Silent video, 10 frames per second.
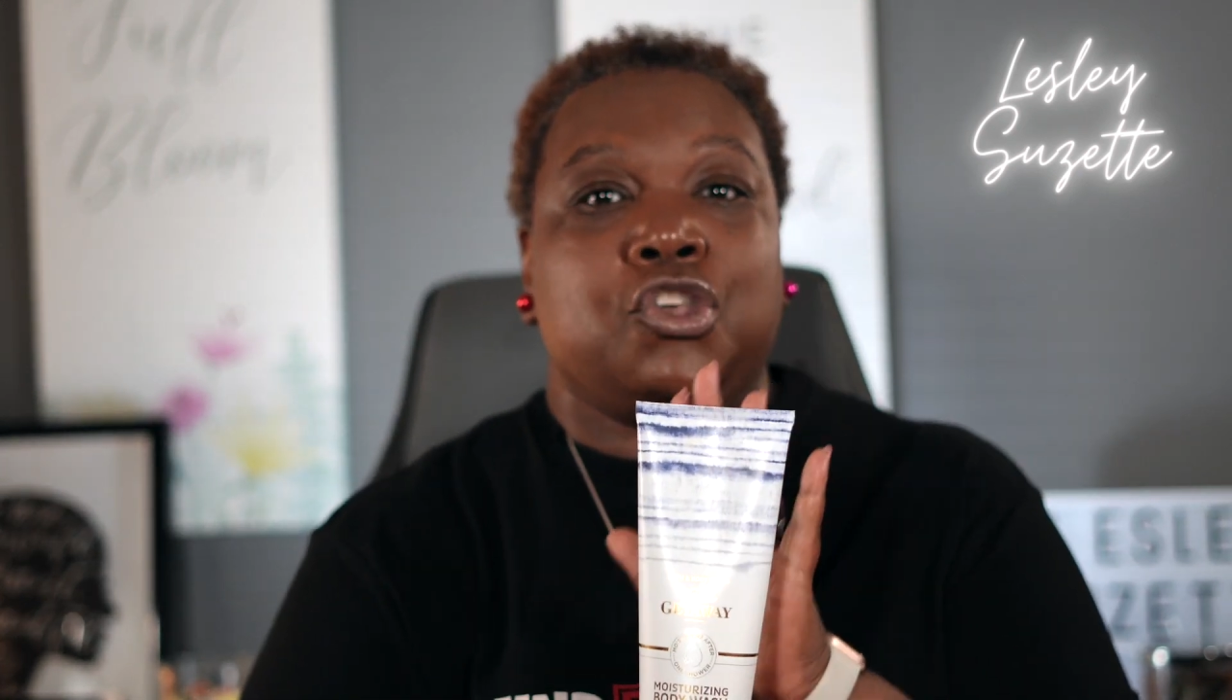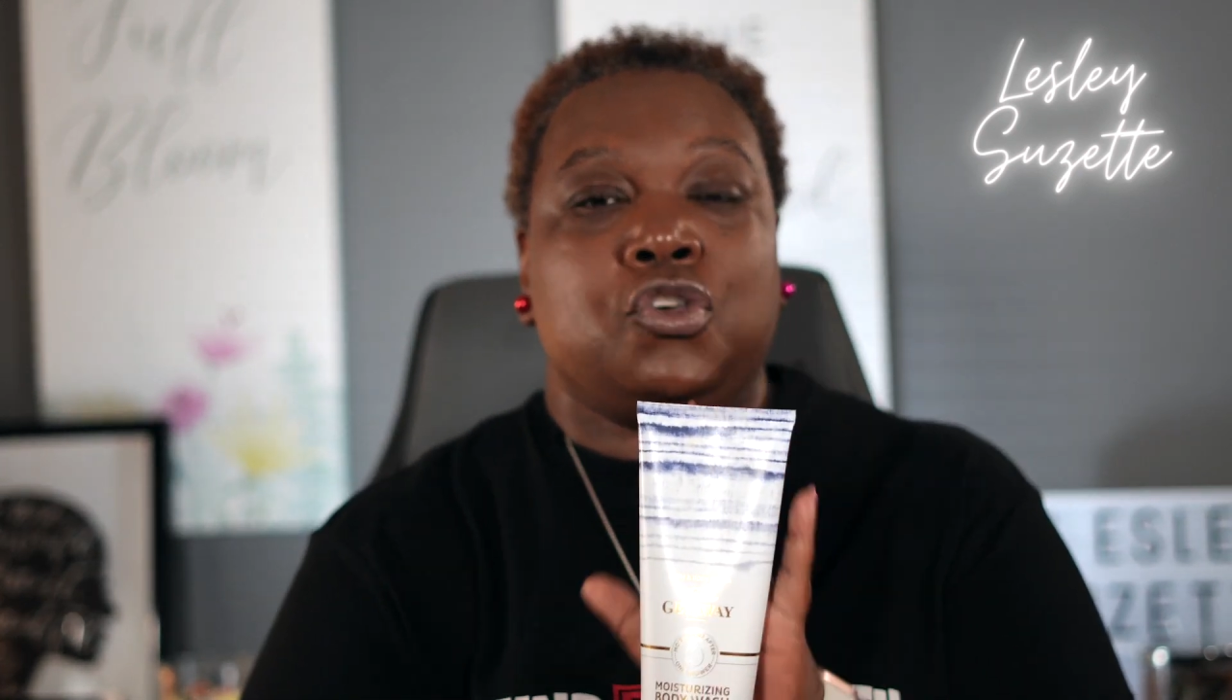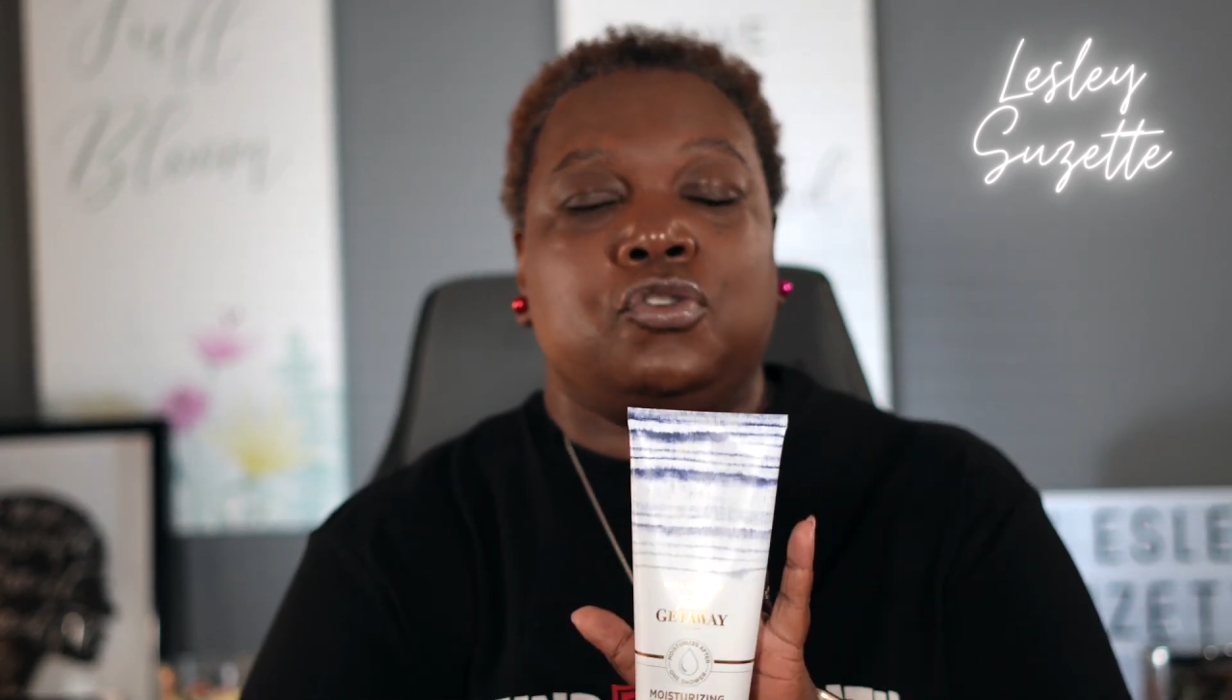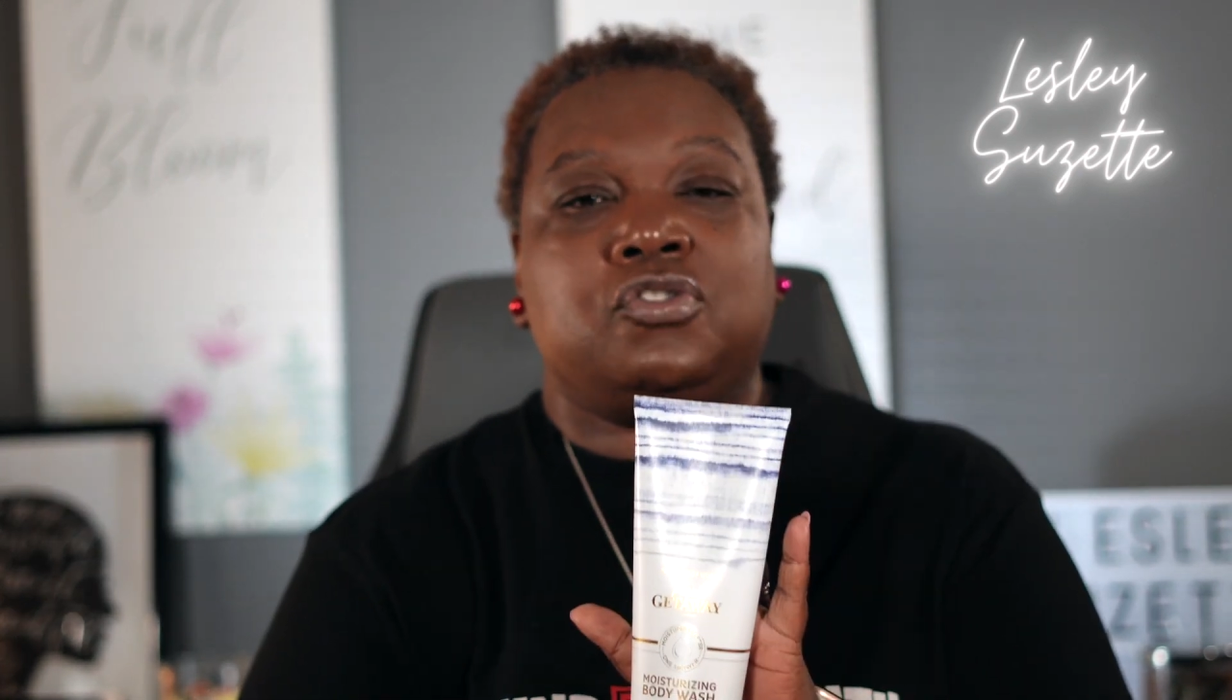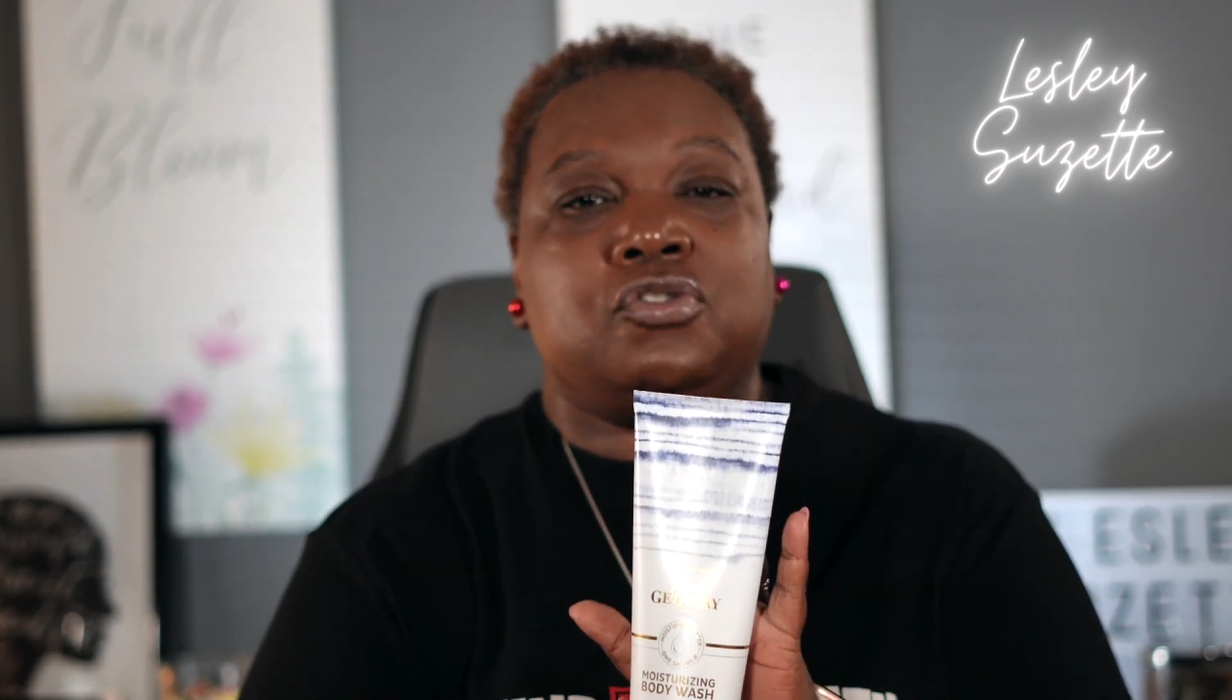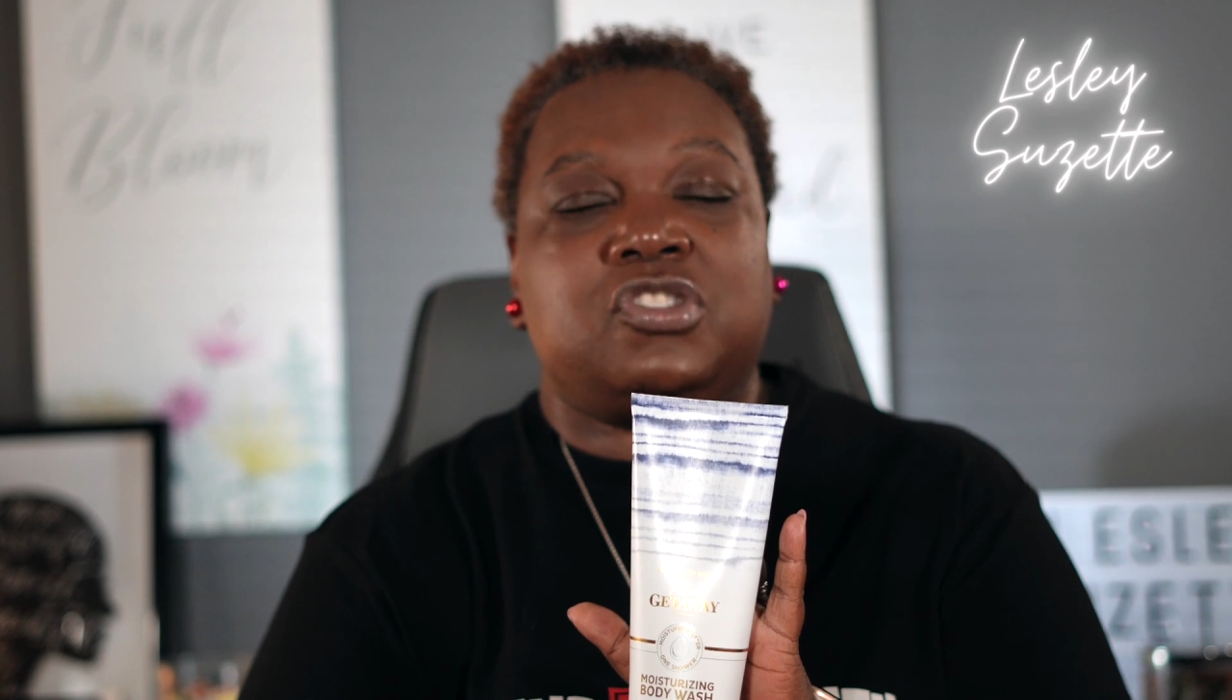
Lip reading: yuzu